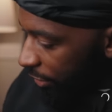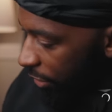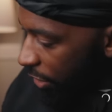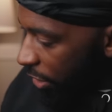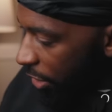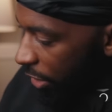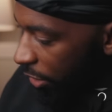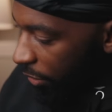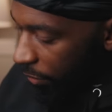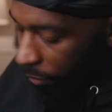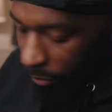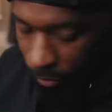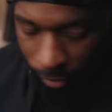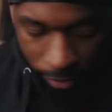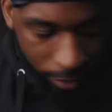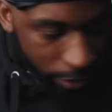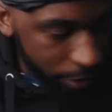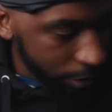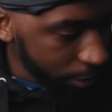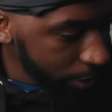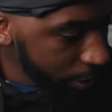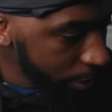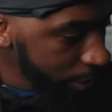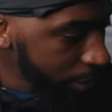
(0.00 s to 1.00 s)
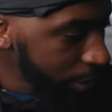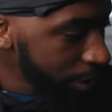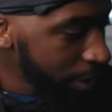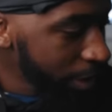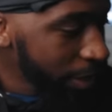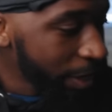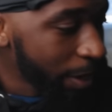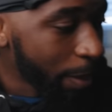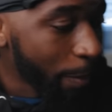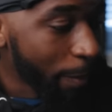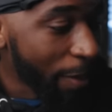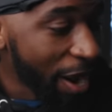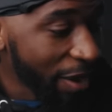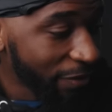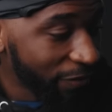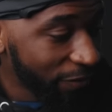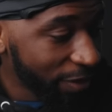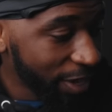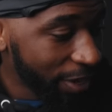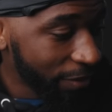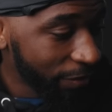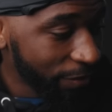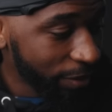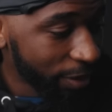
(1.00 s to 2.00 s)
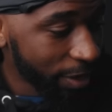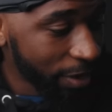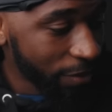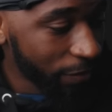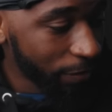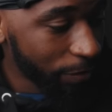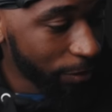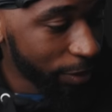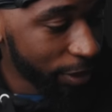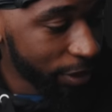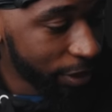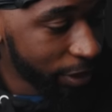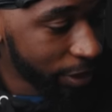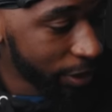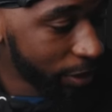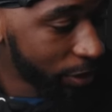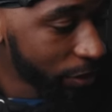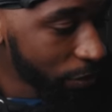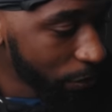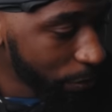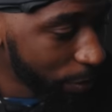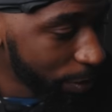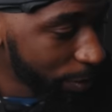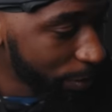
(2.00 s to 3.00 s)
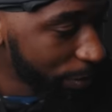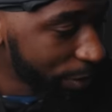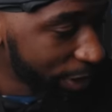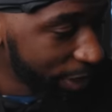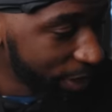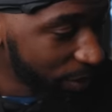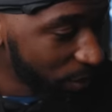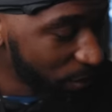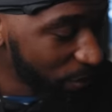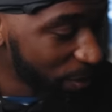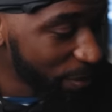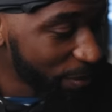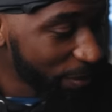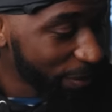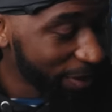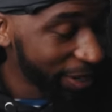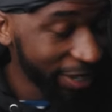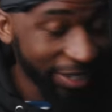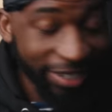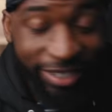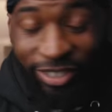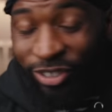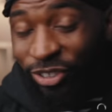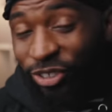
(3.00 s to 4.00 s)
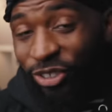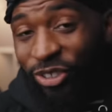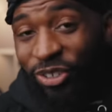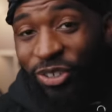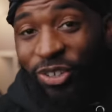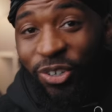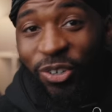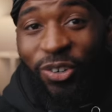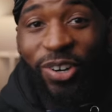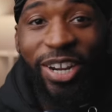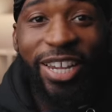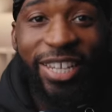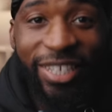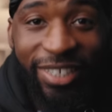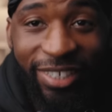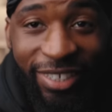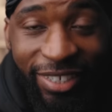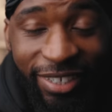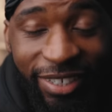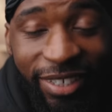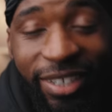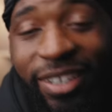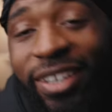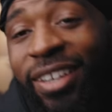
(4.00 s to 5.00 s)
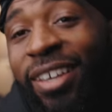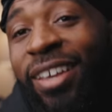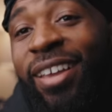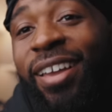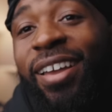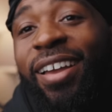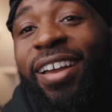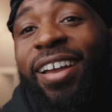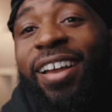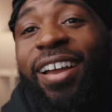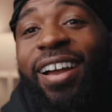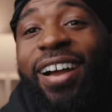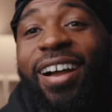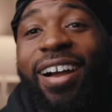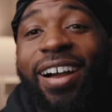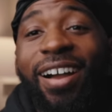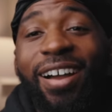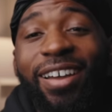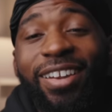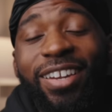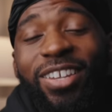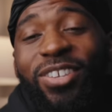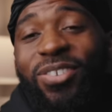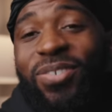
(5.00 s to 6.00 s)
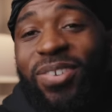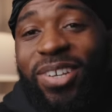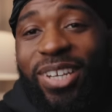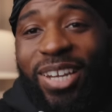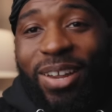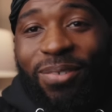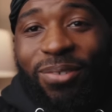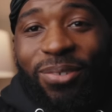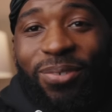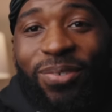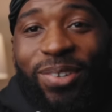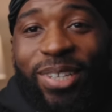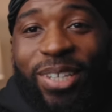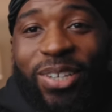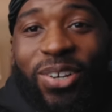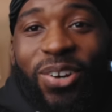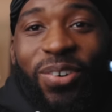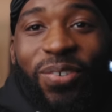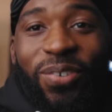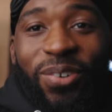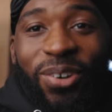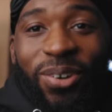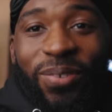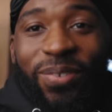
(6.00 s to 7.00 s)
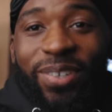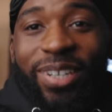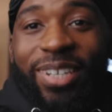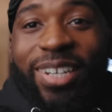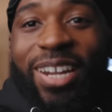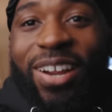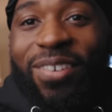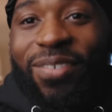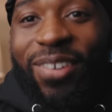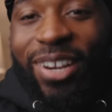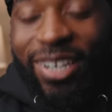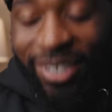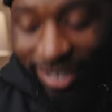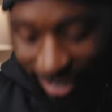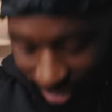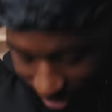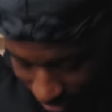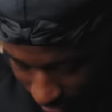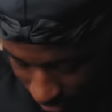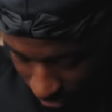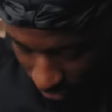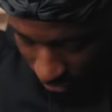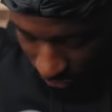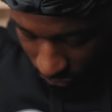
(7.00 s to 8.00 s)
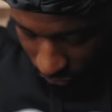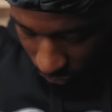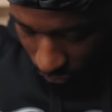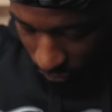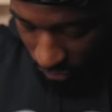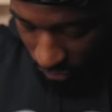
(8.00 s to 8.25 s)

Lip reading: the artwork, my favorite of which is the windbreaker. The windbreaker is crazy. And then you can never really go wrong with the director hoodie too.